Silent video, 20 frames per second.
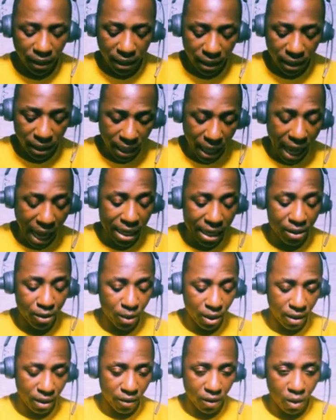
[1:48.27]
that
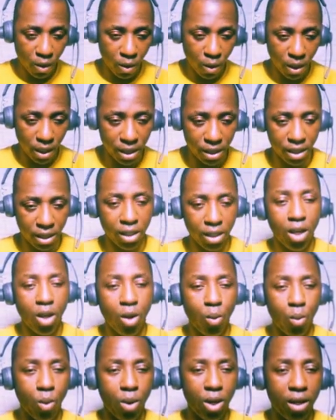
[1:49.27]
whatever organization,
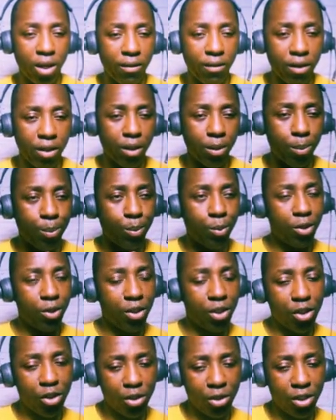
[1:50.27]
whatever your
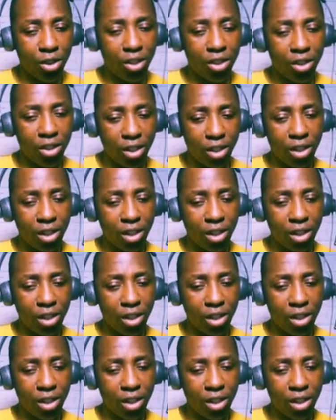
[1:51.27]
position is in the